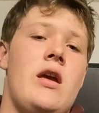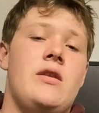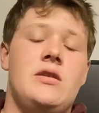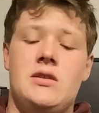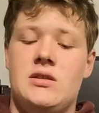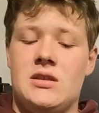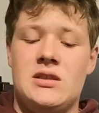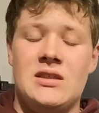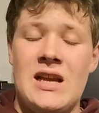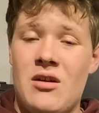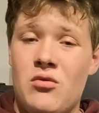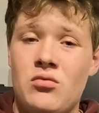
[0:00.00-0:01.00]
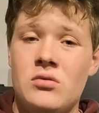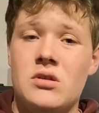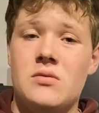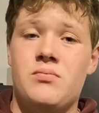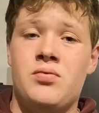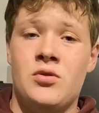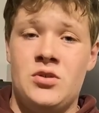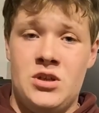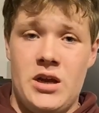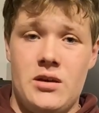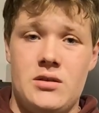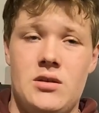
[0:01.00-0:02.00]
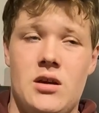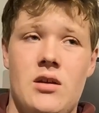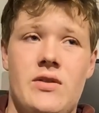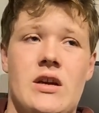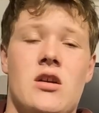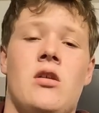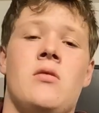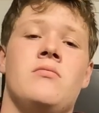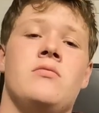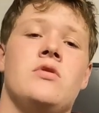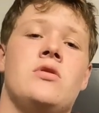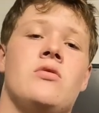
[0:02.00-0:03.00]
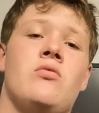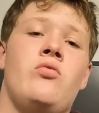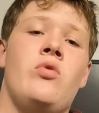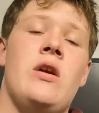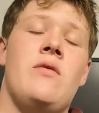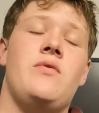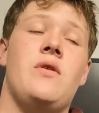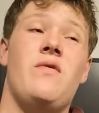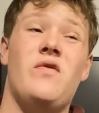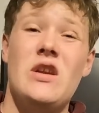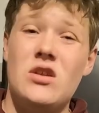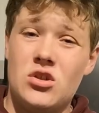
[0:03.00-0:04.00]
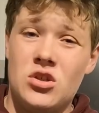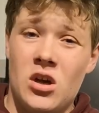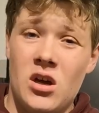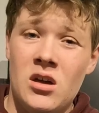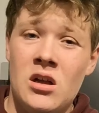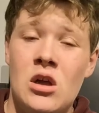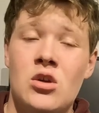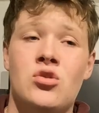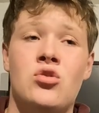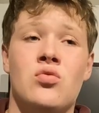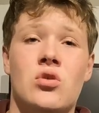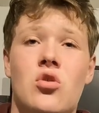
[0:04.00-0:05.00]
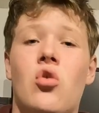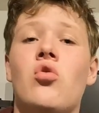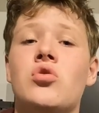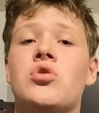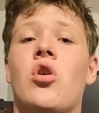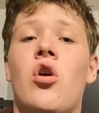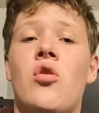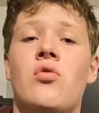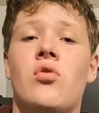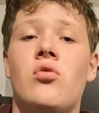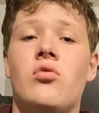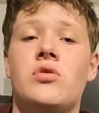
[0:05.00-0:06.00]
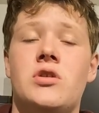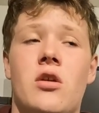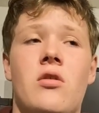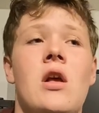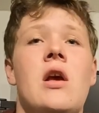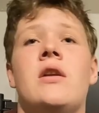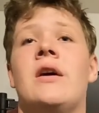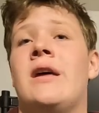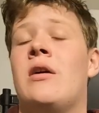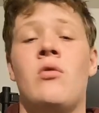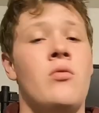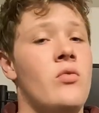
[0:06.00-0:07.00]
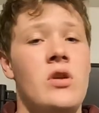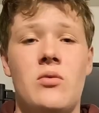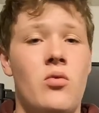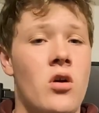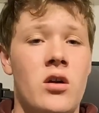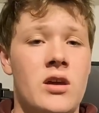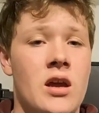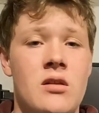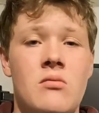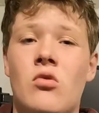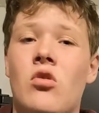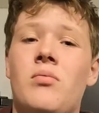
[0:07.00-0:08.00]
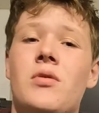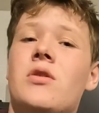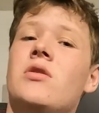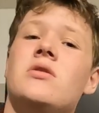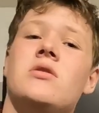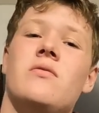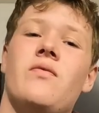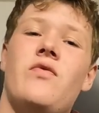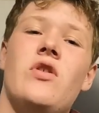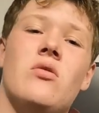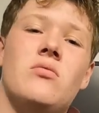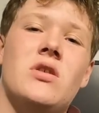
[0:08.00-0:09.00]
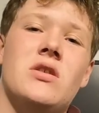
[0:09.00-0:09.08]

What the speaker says: This is a sound projector that comes with the feature to record your own audio. Now that won't really work anymore because film